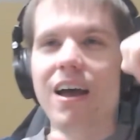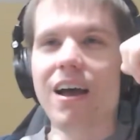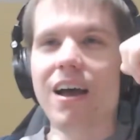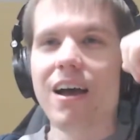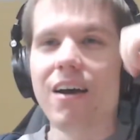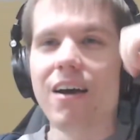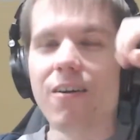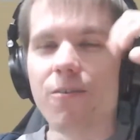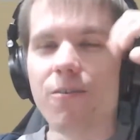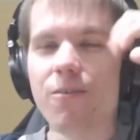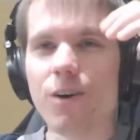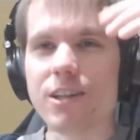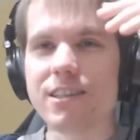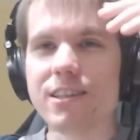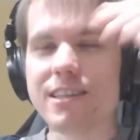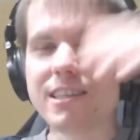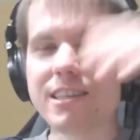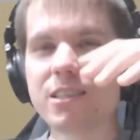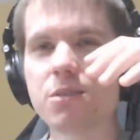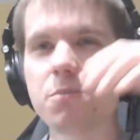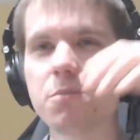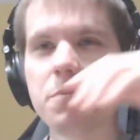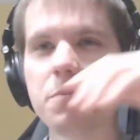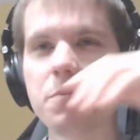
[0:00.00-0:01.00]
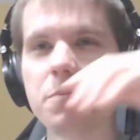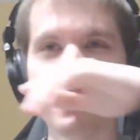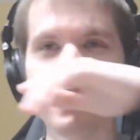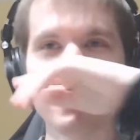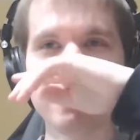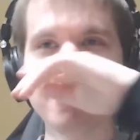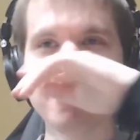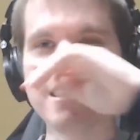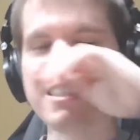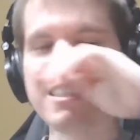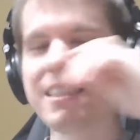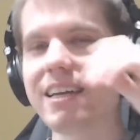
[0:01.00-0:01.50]
What this
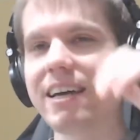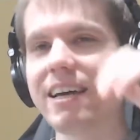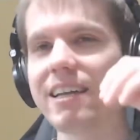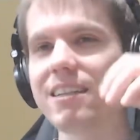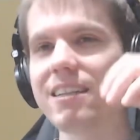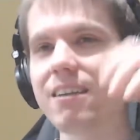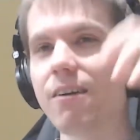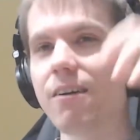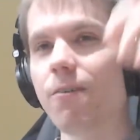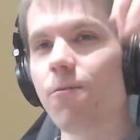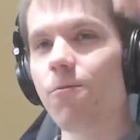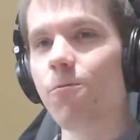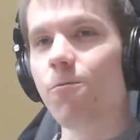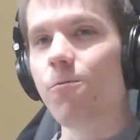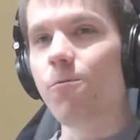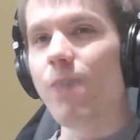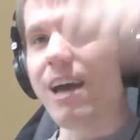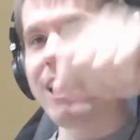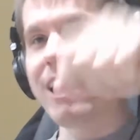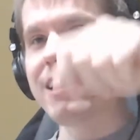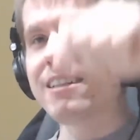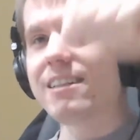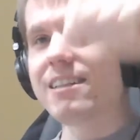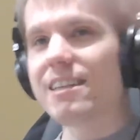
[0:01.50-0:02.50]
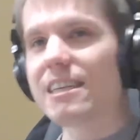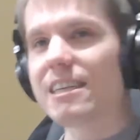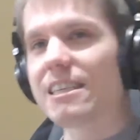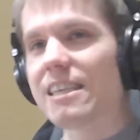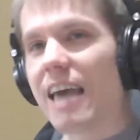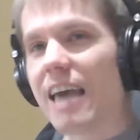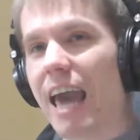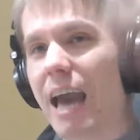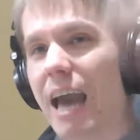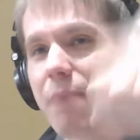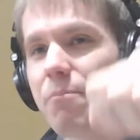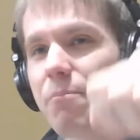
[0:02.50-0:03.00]
means is that when this
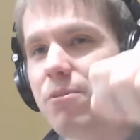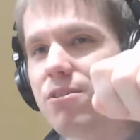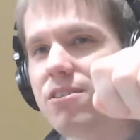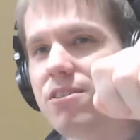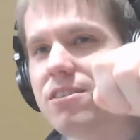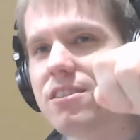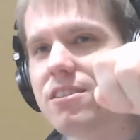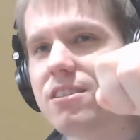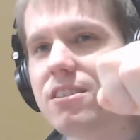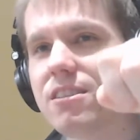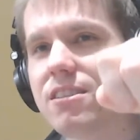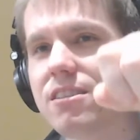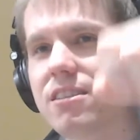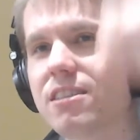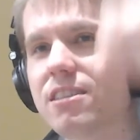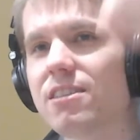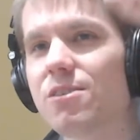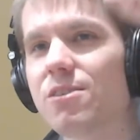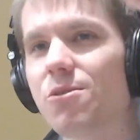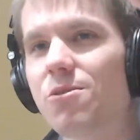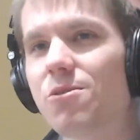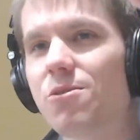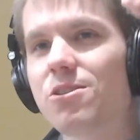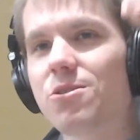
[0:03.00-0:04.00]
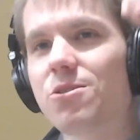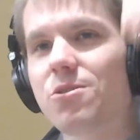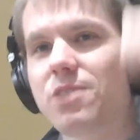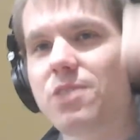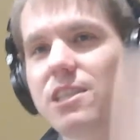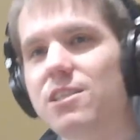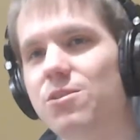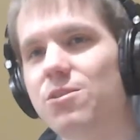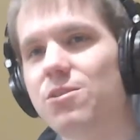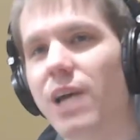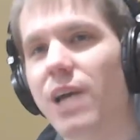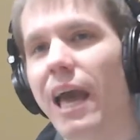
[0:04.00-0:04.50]
happens, this also
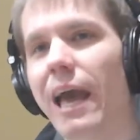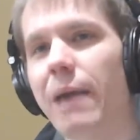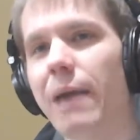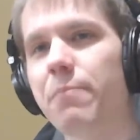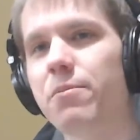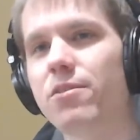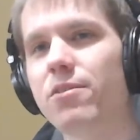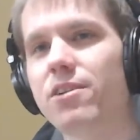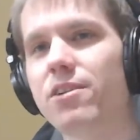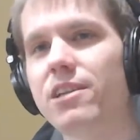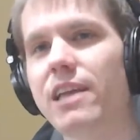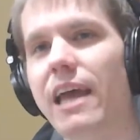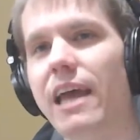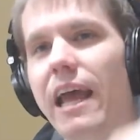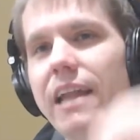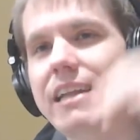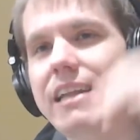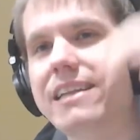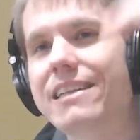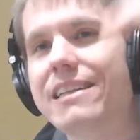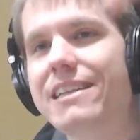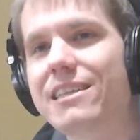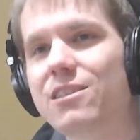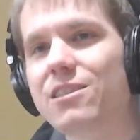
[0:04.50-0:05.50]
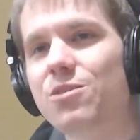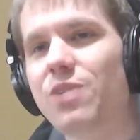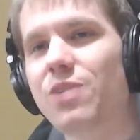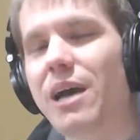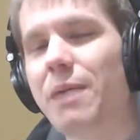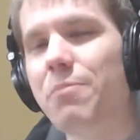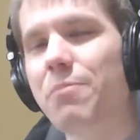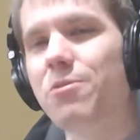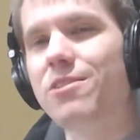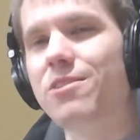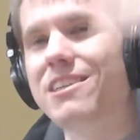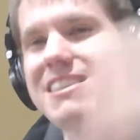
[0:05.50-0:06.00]
needs to happen, and it needs to
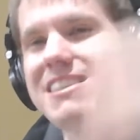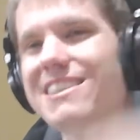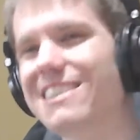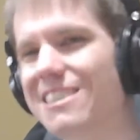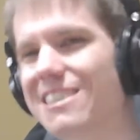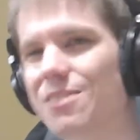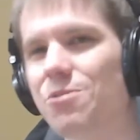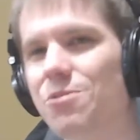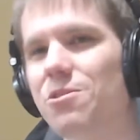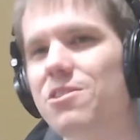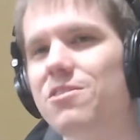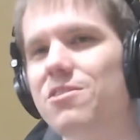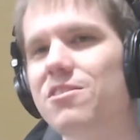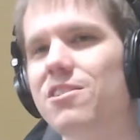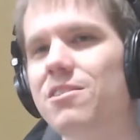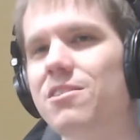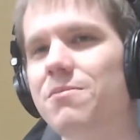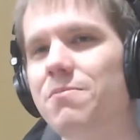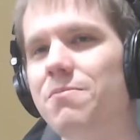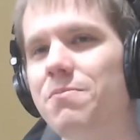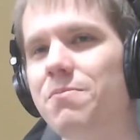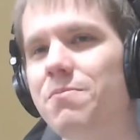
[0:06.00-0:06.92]
happen in this order.